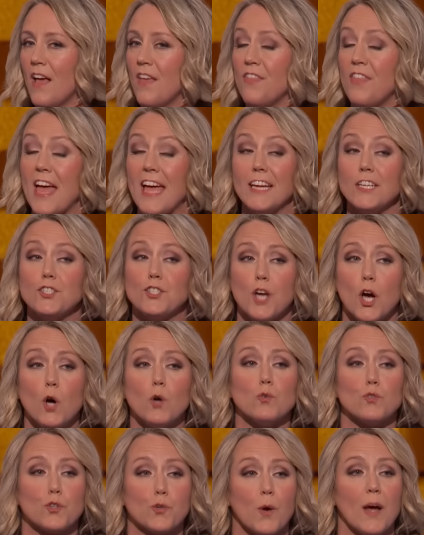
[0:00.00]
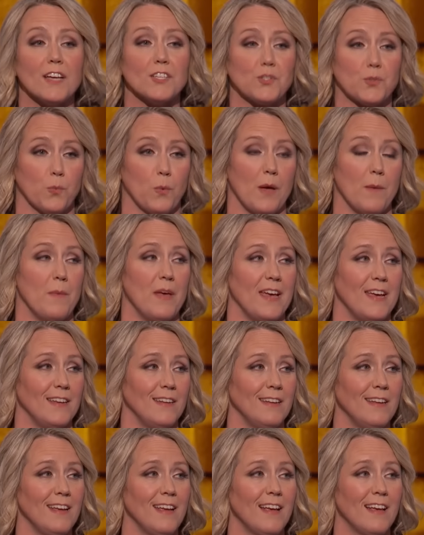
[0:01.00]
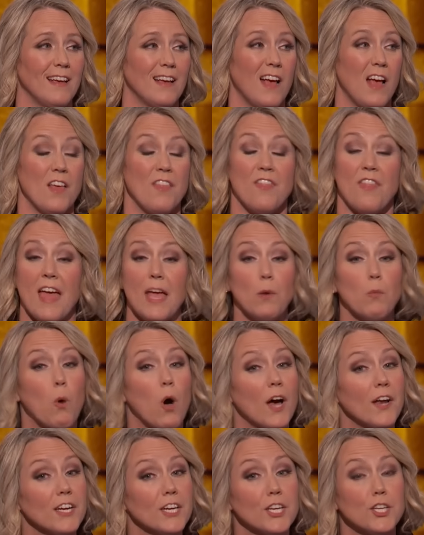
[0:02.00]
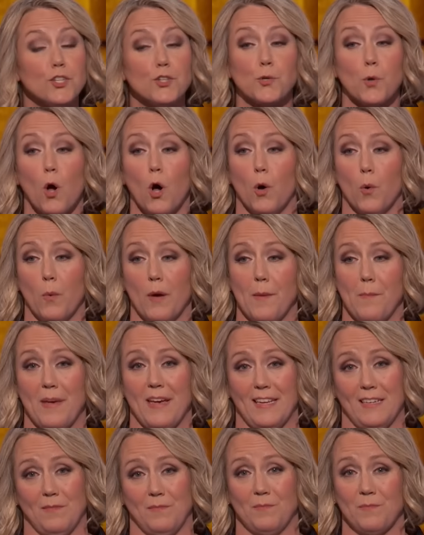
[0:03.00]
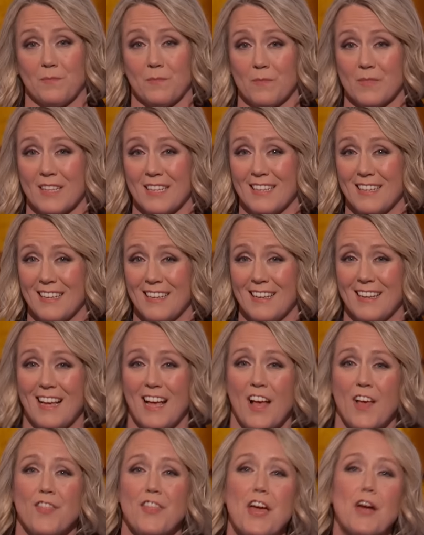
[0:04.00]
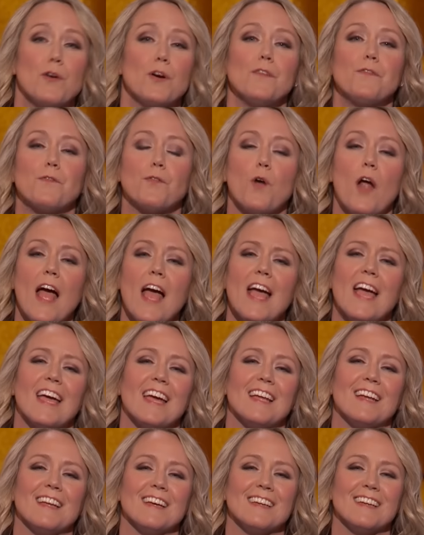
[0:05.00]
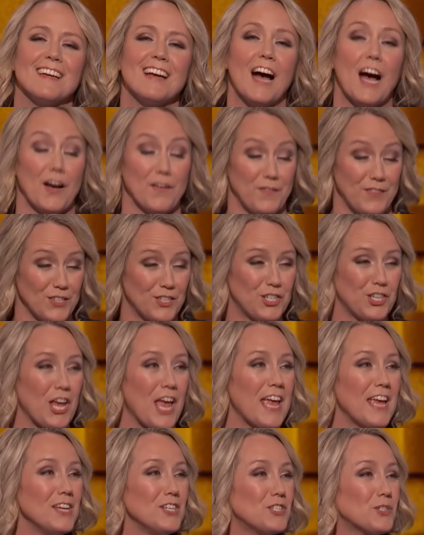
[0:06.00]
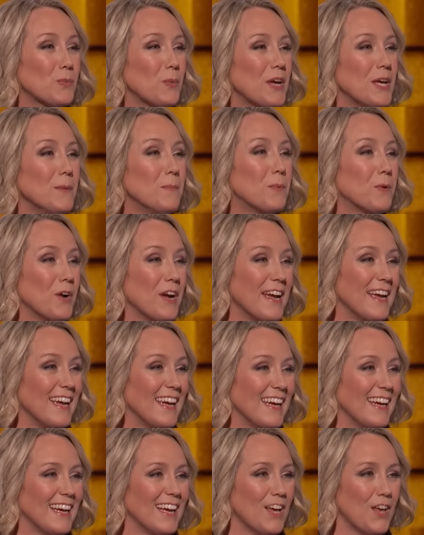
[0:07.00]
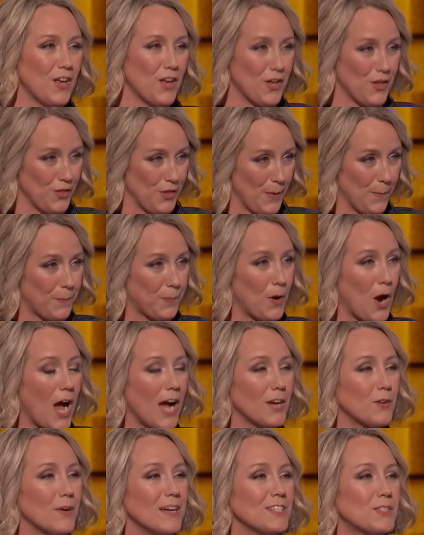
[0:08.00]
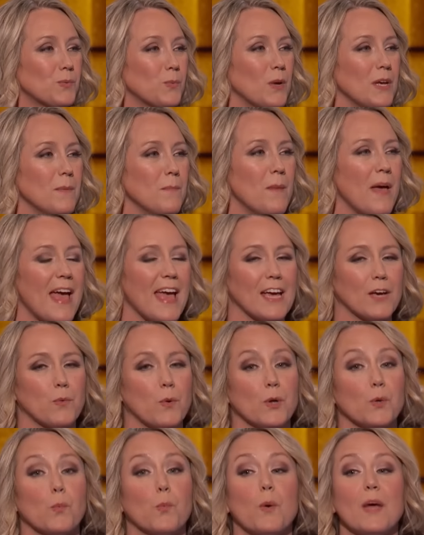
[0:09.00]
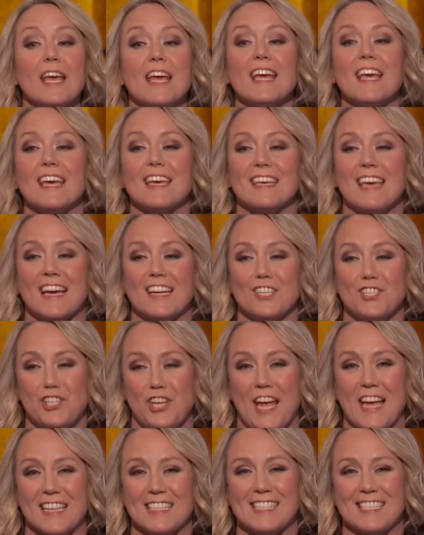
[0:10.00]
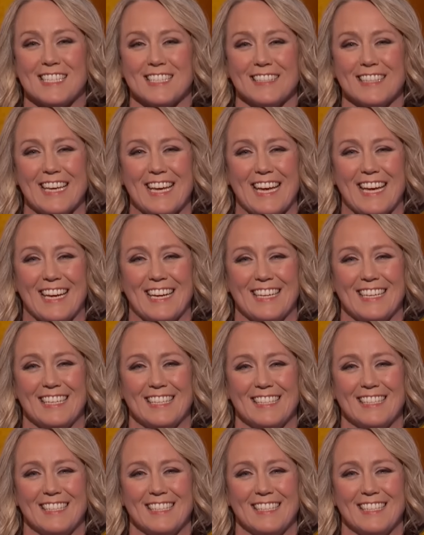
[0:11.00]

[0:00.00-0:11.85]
They don't trust women. They want to control women. They're afraid of the change we bring, the progress we make when we get a chance to lead.